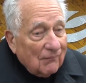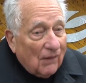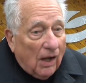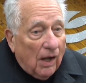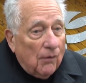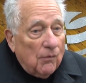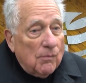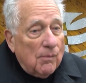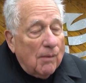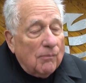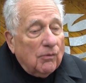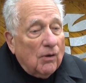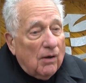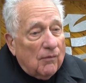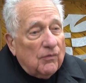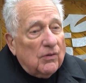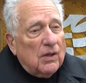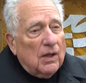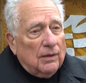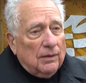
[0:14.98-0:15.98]
I remember
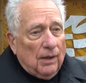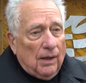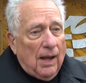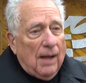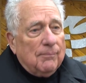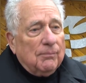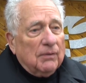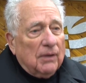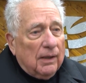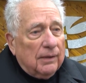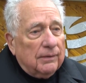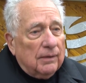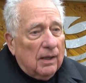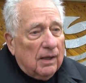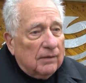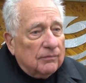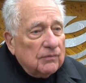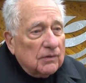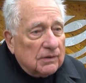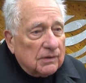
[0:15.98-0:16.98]
everything that happened that
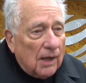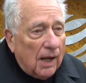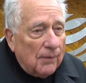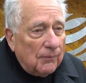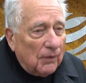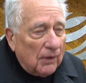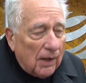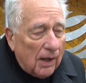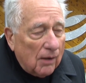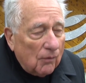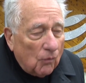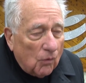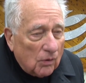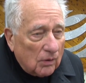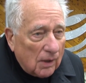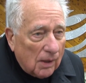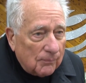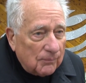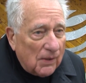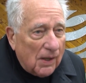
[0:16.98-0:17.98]
day, from the time that I
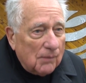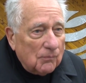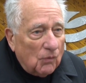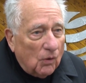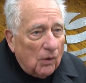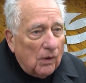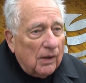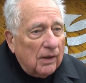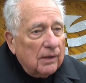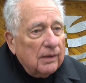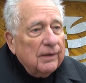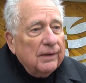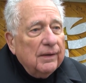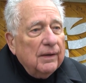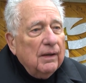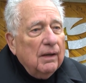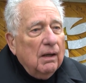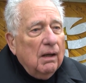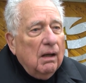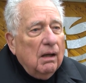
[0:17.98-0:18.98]
woke up that morning
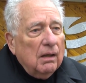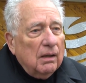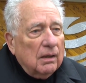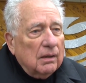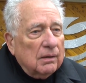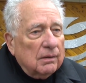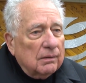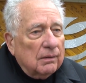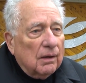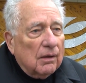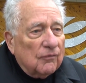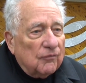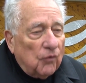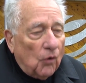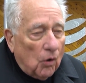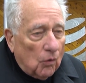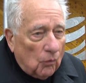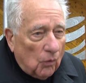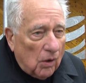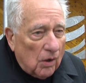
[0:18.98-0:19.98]
in
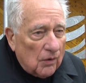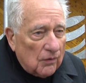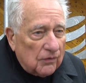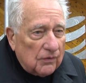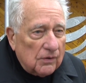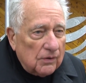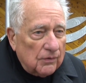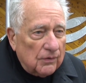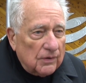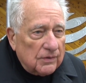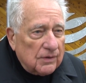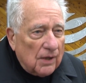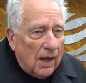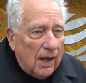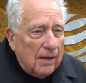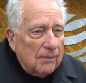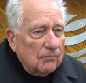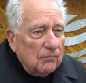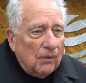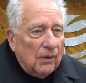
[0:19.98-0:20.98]
Fort Worth to the
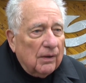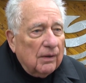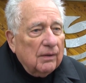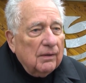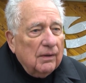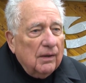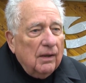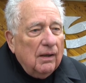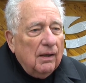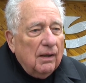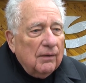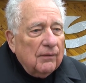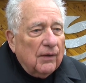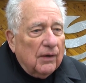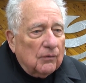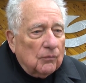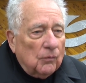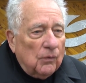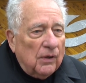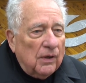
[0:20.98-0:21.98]
time
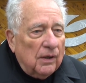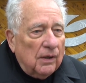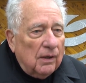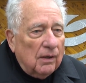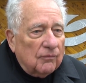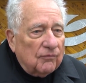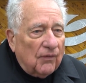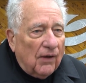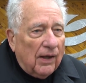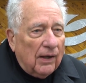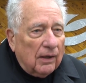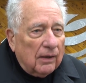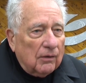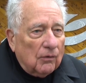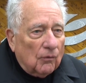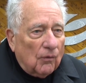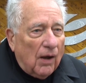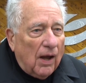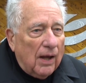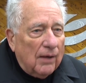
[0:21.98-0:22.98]
that we finally
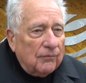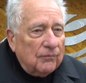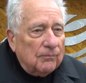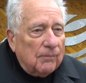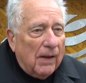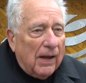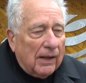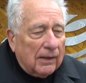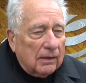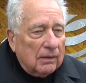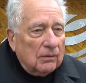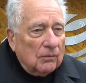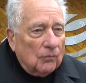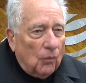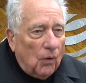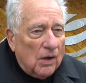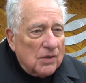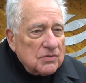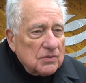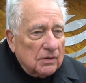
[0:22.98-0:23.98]
arrived back in
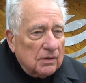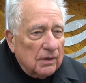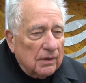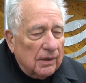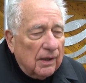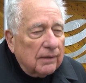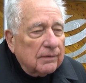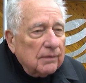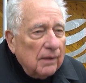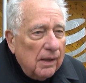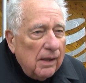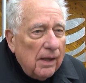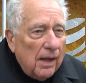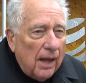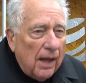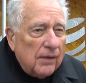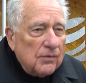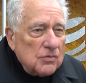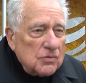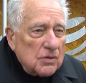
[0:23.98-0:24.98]
Washington at
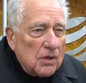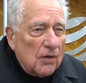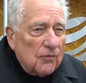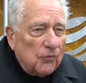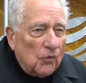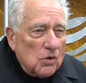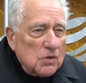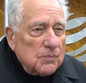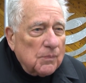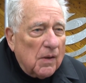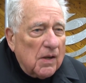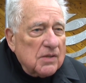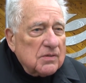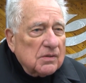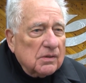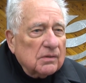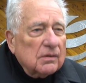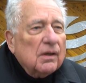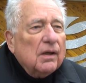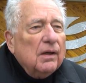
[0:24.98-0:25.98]
Andrews Air Force
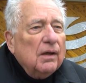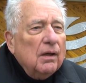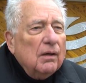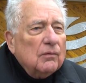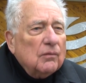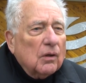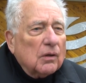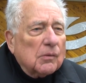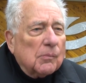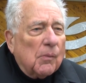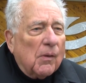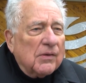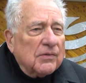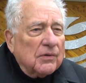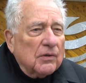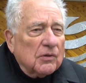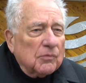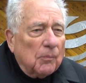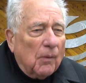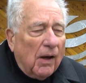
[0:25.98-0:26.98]
Base and took the
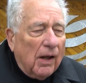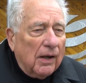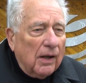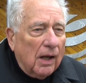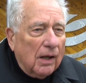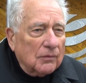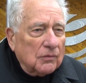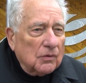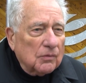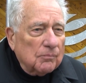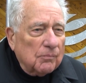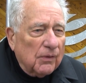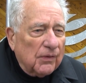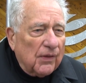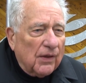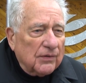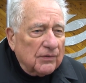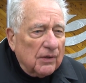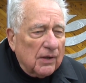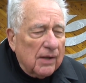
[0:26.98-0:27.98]
president's body out to
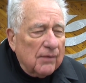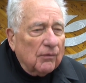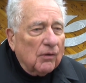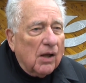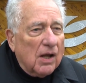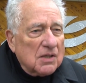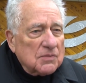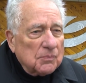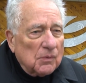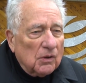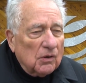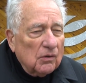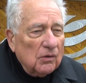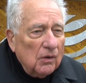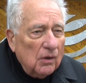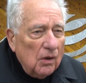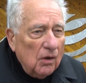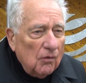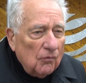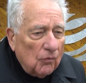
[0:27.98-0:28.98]
Bethesda Naval Hospital
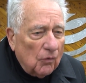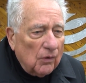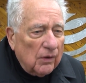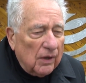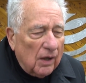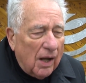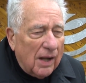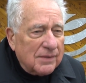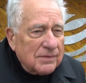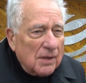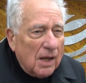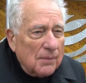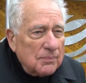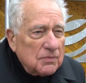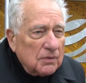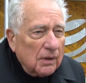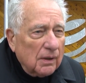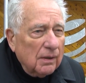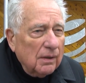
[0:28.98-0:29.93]
for the autopsy.